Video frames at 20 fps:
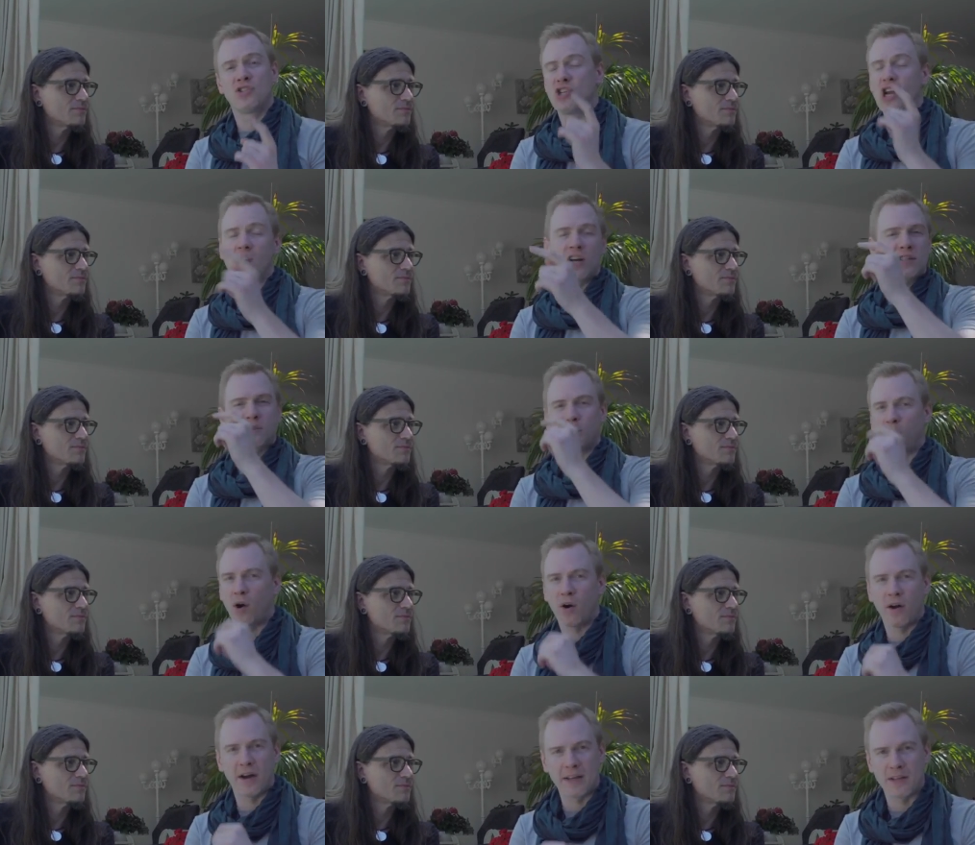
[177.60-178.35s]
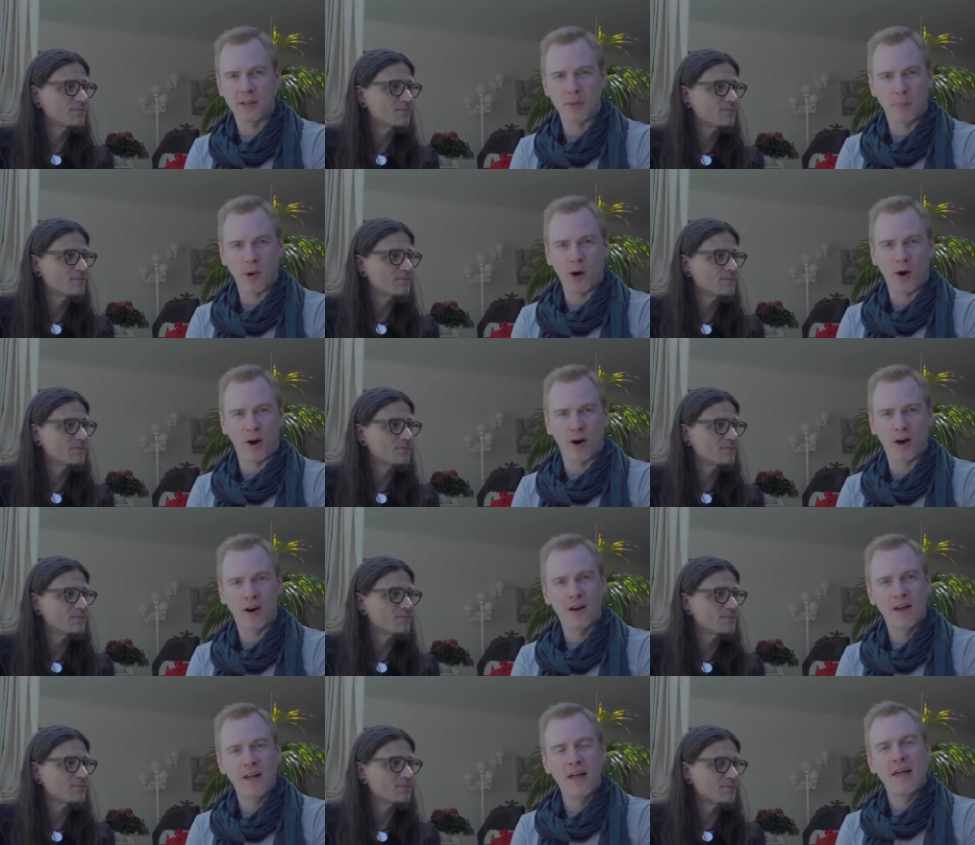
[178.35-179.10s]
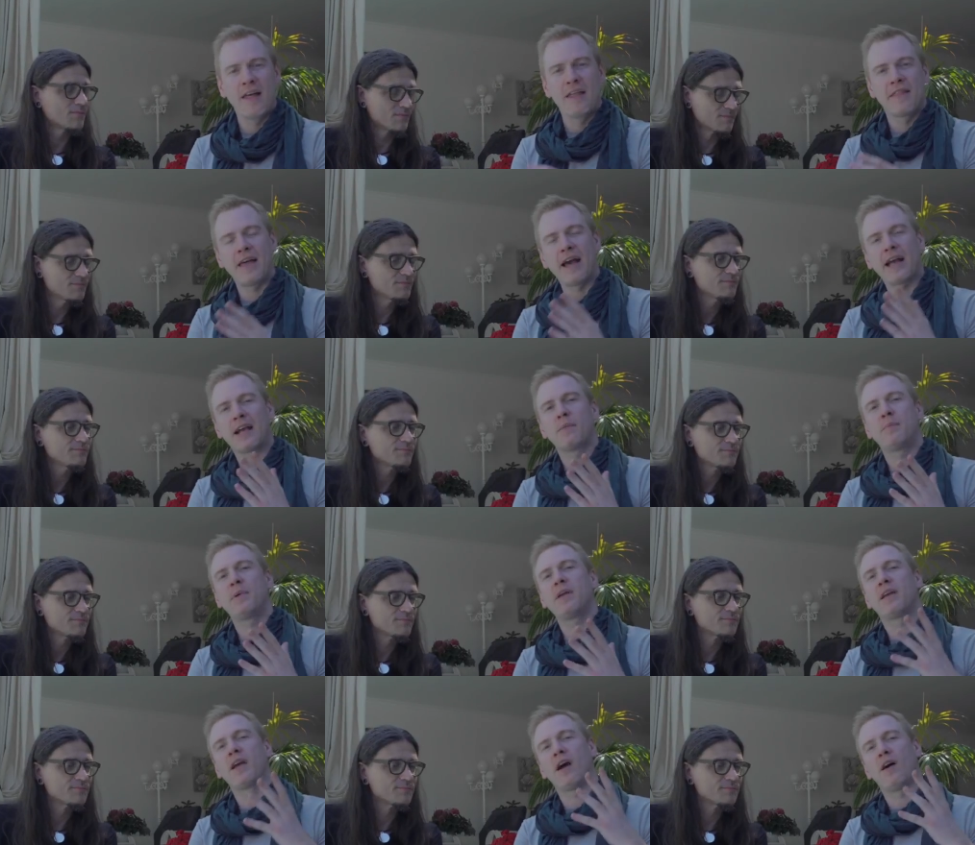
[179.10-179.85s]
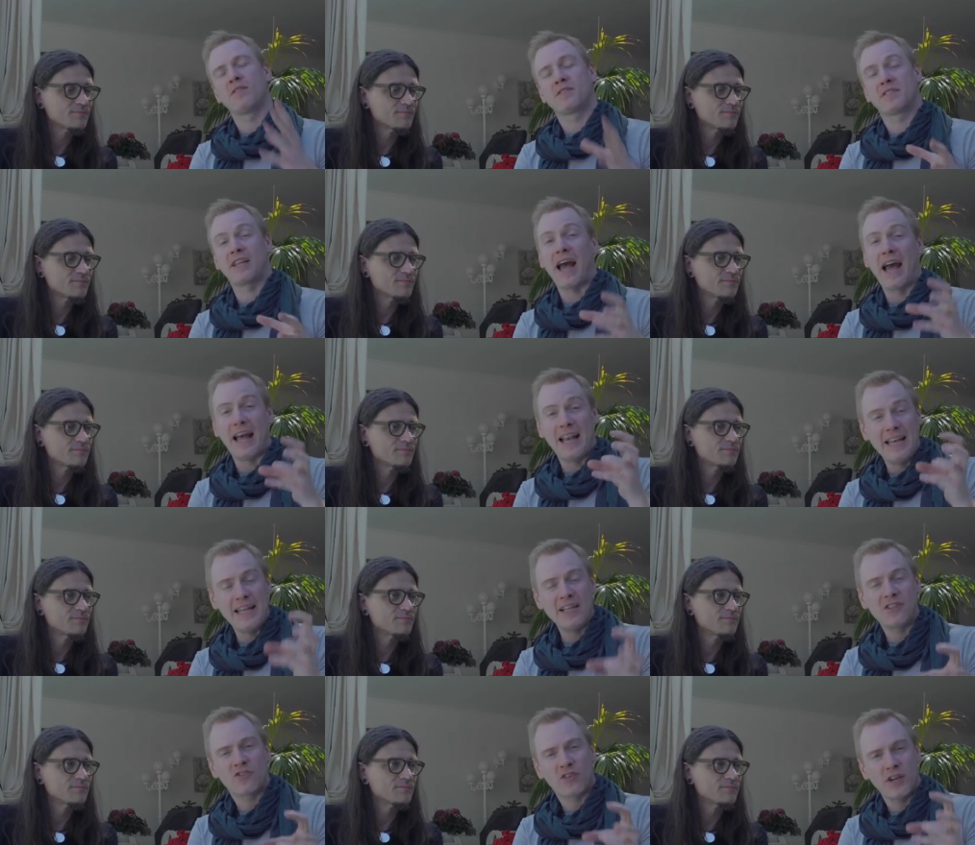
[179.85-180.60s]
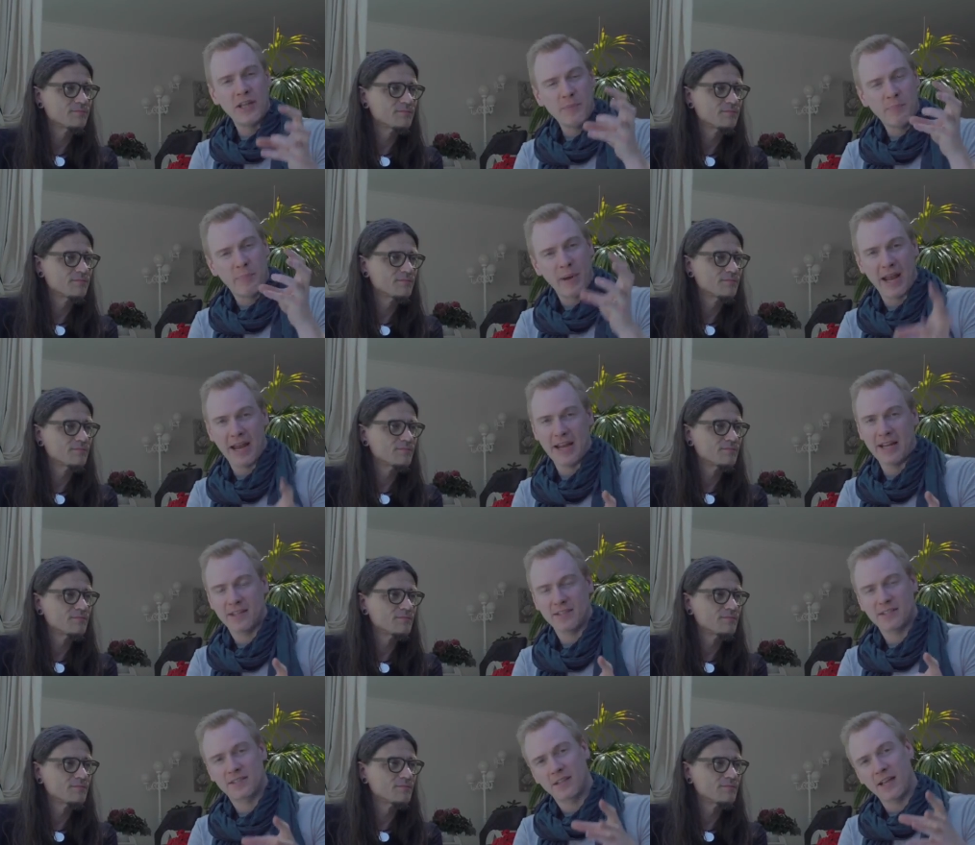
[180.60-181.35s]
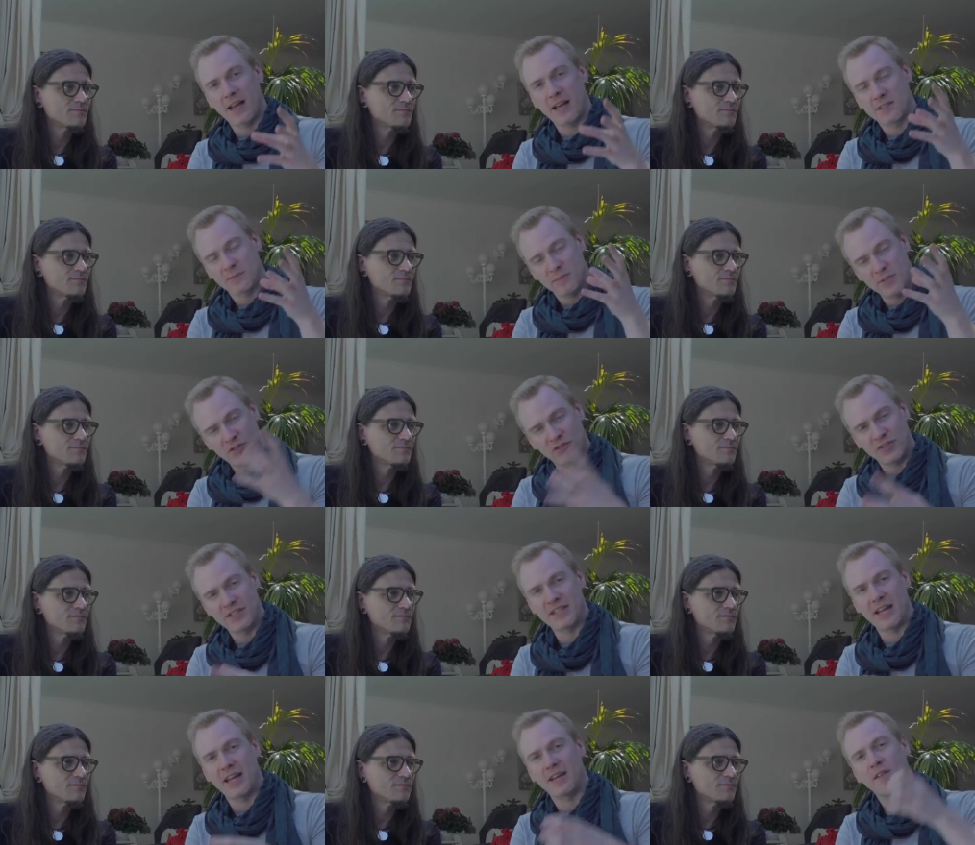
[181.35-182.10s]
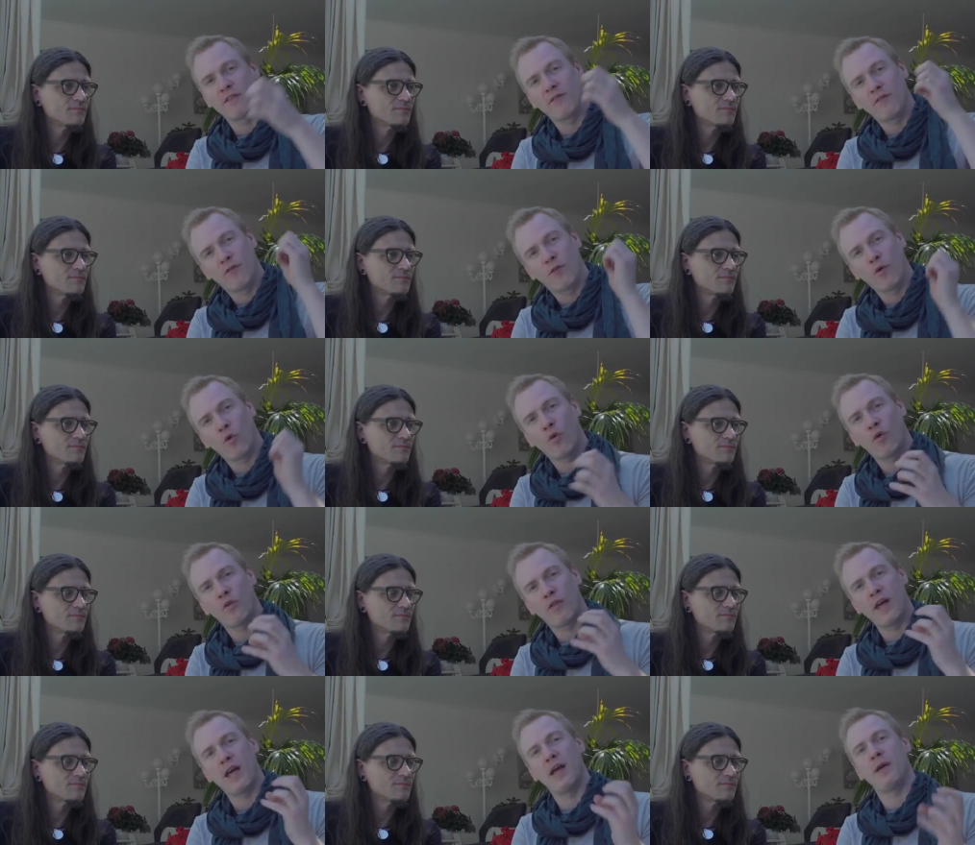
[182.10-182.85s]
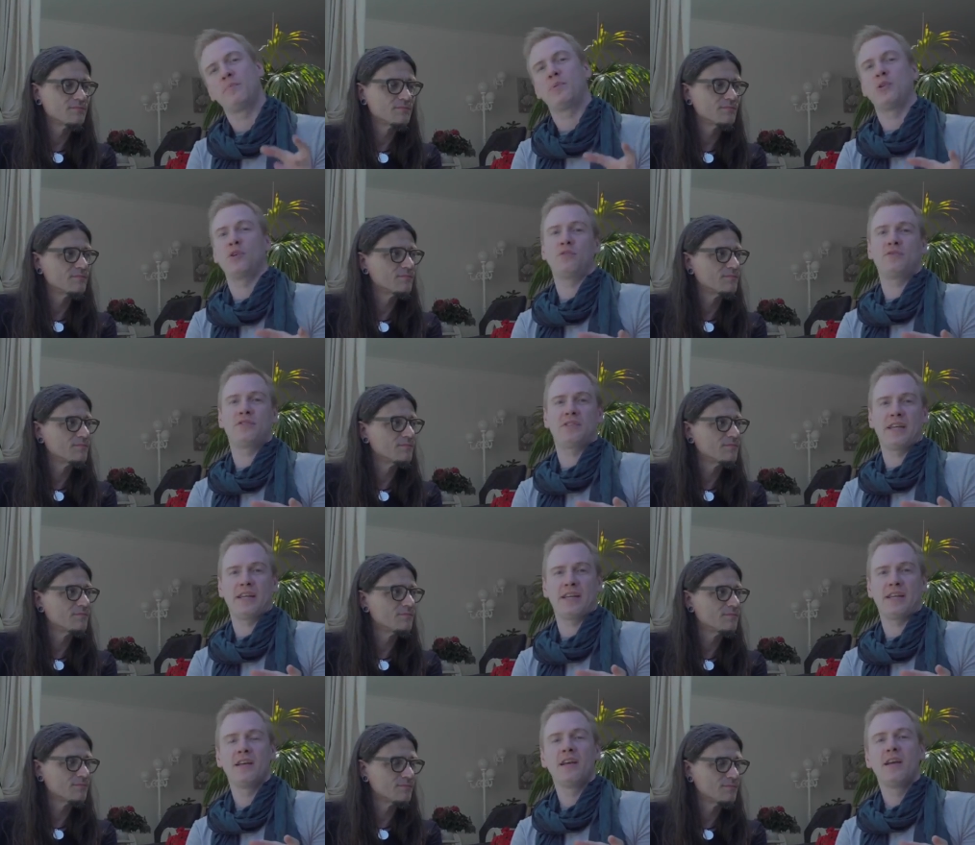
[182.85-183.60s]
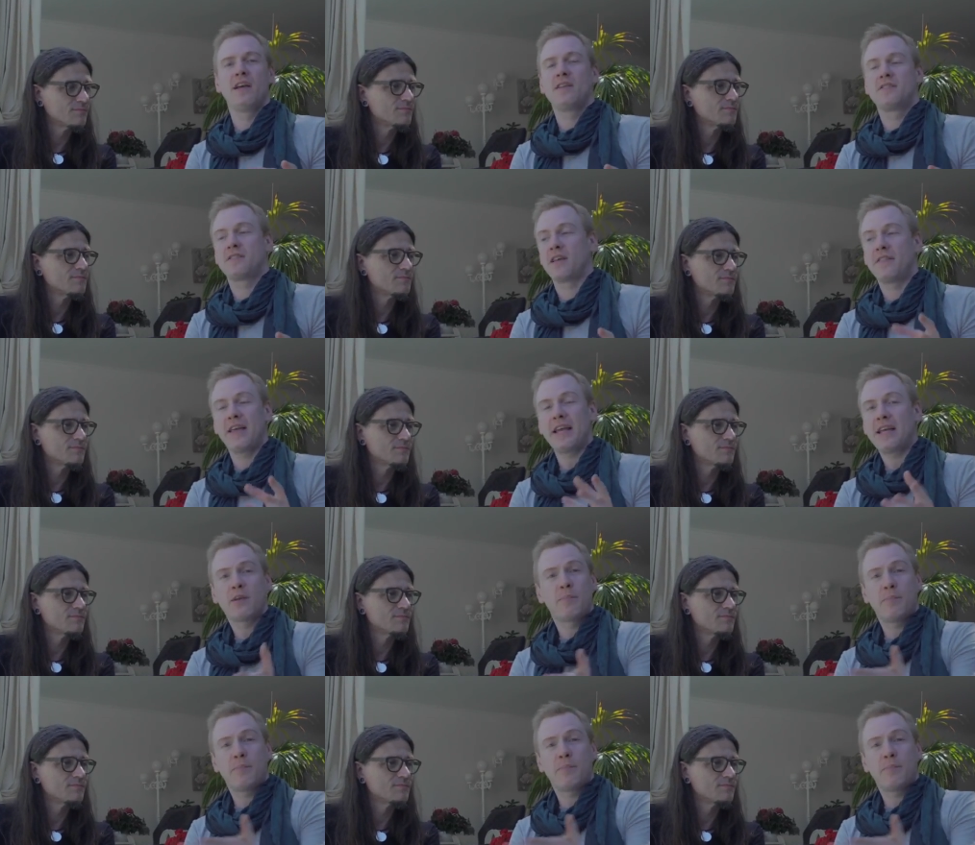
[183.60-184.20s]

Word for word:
Speaker 1: just behind the bar. That could be girls that are literally paid, as, as Mystery said, for their beauty. So they